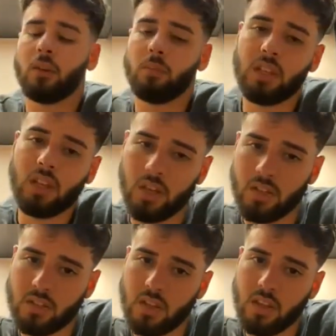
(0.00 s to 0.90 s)

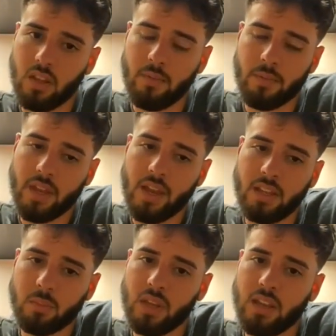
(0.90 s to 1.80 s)
because the
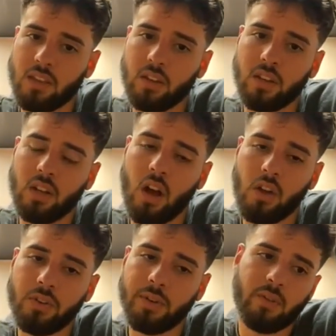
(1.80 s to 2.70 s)
SBA, they're going to
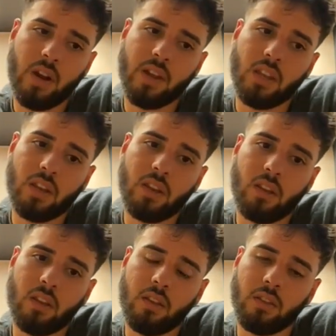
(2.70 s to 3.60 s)
underwrite
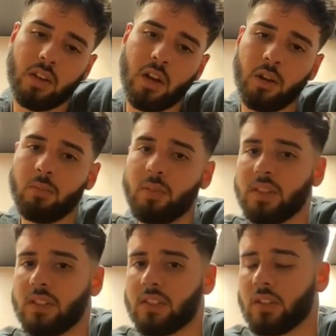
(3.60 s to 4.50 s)
the current
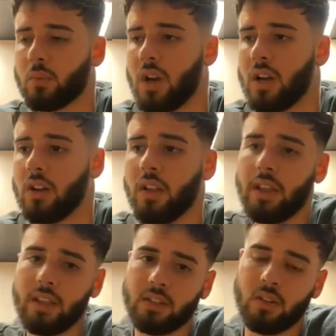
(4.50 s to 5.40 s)
business as well.
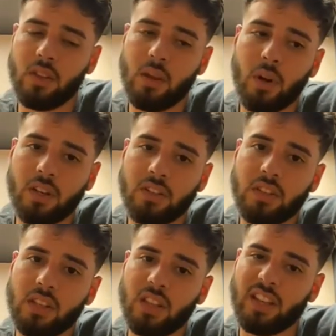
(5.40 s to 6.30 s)
So they want to
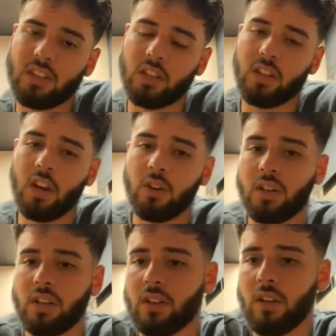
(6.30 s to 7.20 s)
see like the
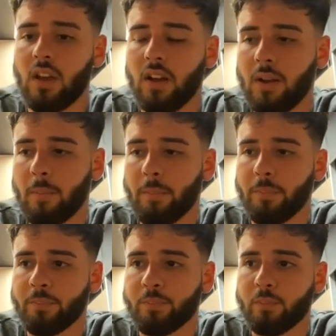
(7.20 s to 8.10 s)
current
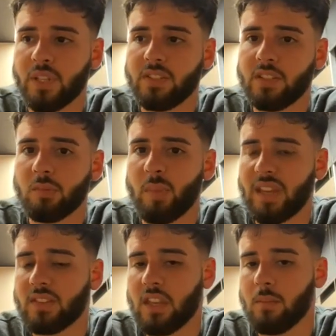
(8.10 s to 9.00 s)
business
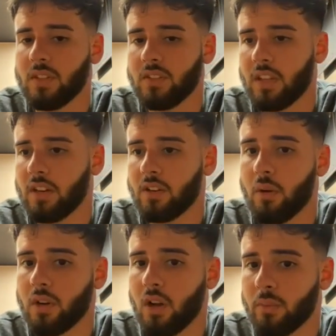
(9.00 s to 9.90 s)
bank statement
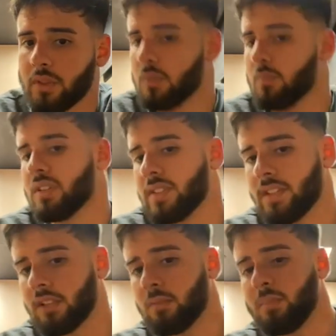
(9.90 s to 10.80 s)
on with the business
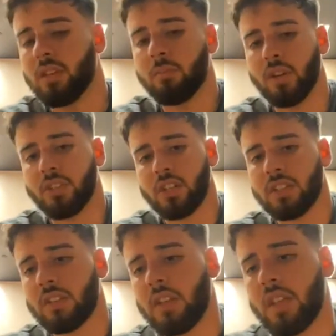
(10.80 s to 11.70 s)
that's being
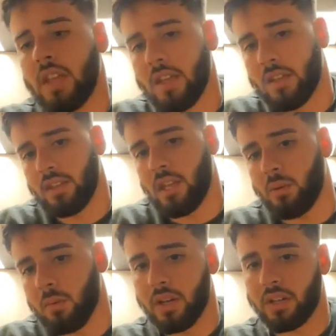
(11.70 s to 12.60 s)
purchased. They
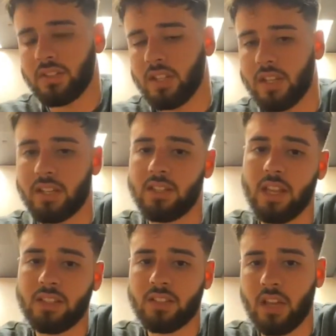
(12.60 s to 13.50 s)
would want to see like a
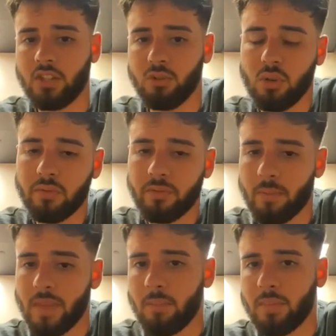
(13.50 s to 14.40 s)
debt schedule
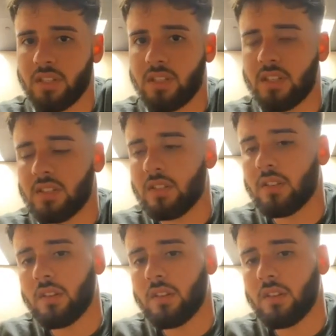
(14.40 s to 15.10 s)
from that business.